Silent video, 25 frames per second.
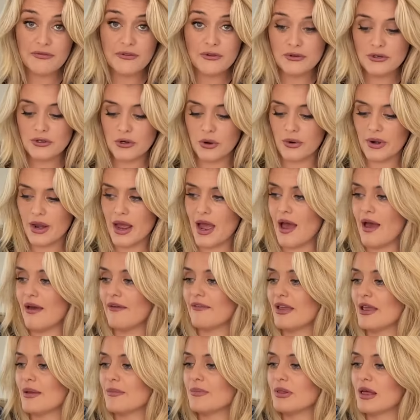you don't have
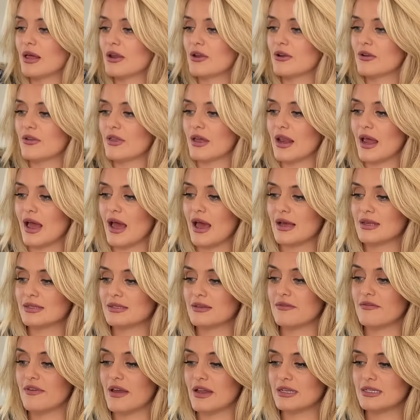a blender that has a
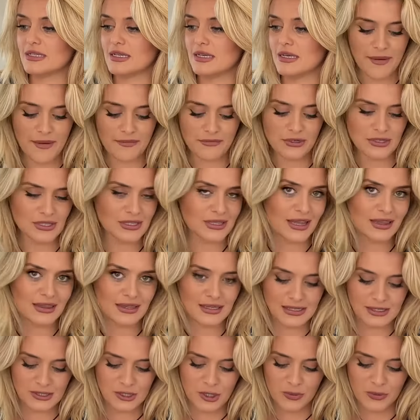vent in just let the
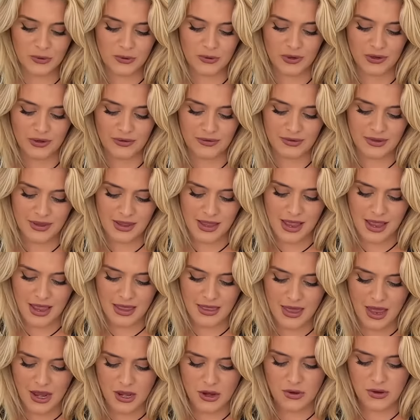soup cool, and
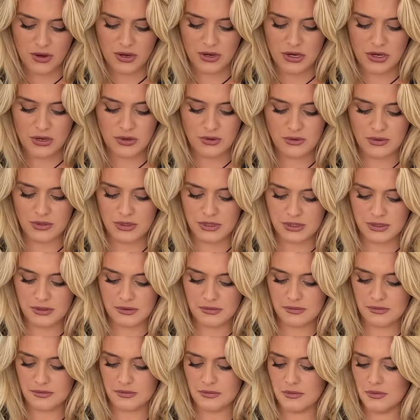then you can use
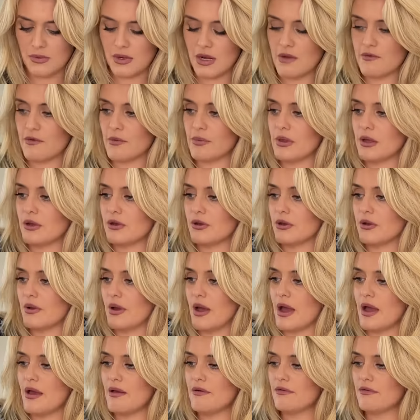whatever blender you
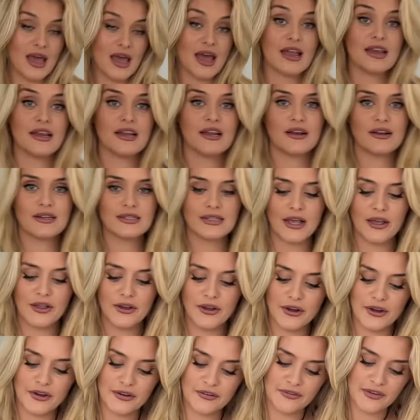have. And here's how you're
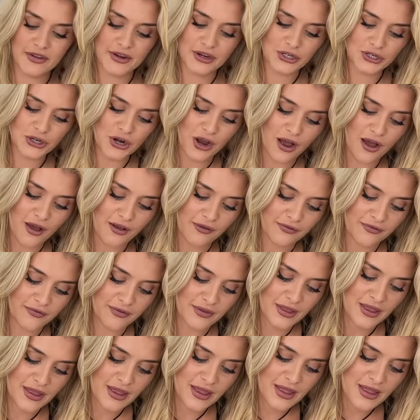gonna finish off
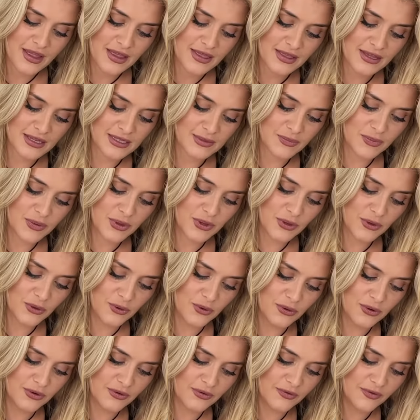this
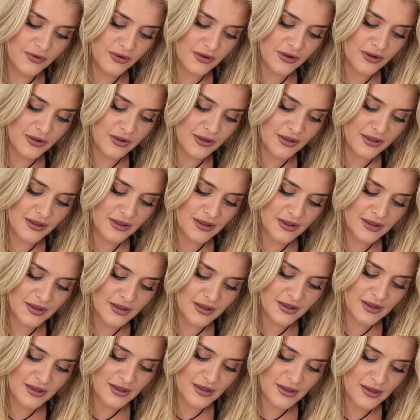beautiful,
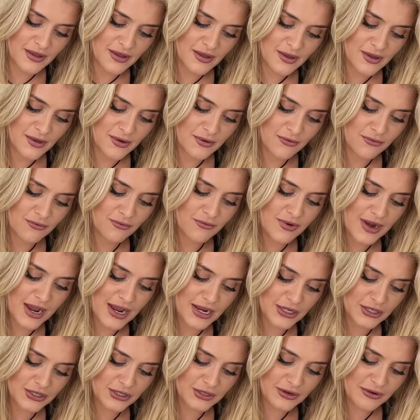
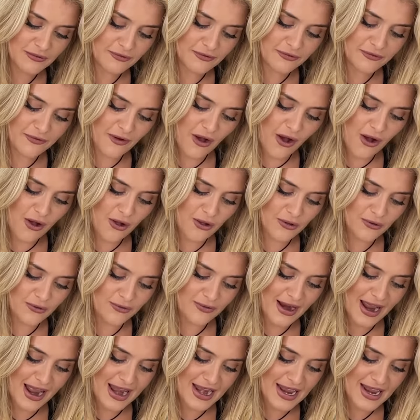rich,
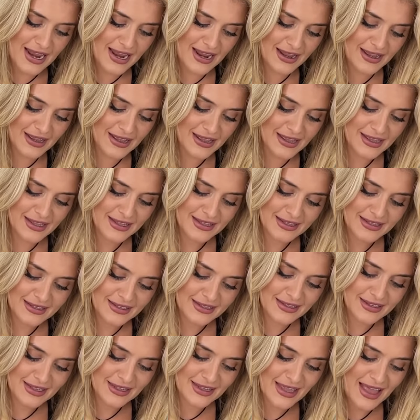fall-ready,
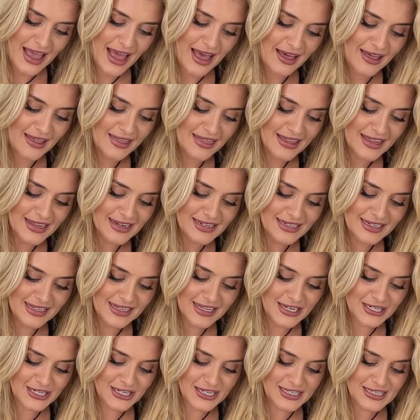healthy and
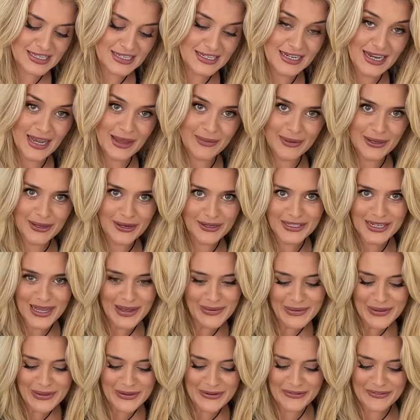delicious,
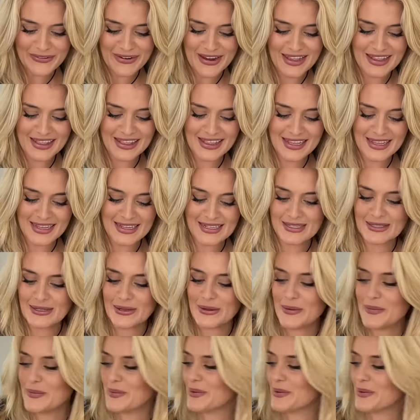WW-friendly soup.